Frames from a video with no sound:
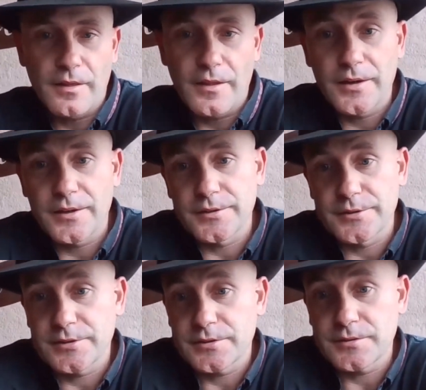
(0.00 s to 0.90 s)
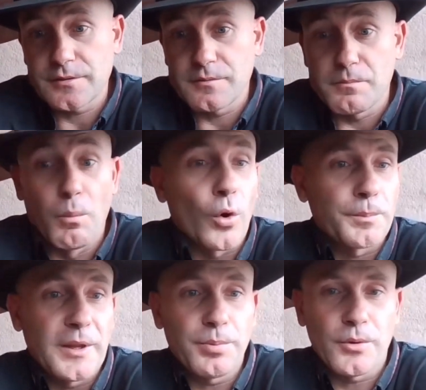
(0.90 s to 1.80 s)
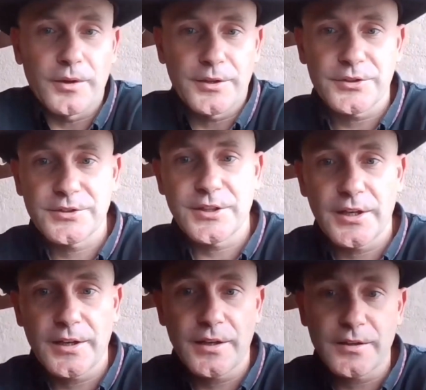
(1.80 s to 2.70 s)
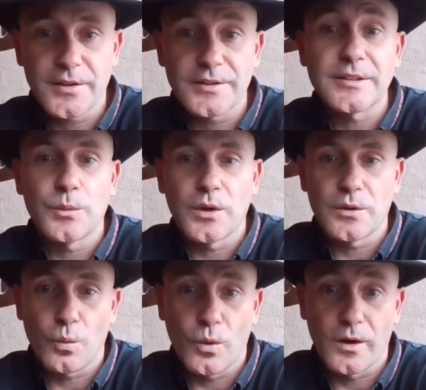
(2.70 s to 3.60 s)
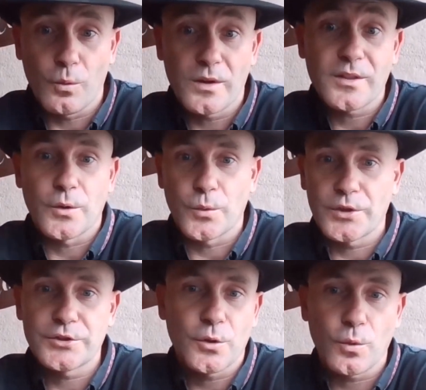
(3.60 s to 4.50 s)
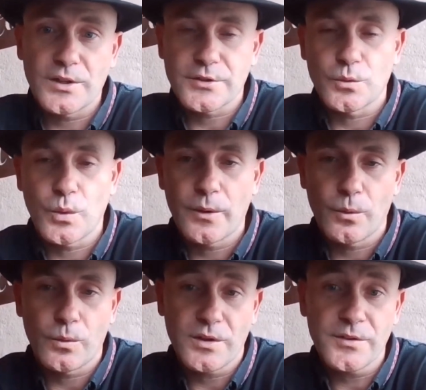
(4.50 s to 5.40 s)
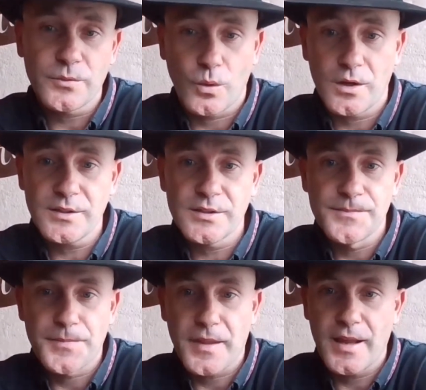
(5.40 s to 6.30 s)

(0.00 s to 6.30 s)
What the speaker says: there's more people interested in it to see what the original Western way was.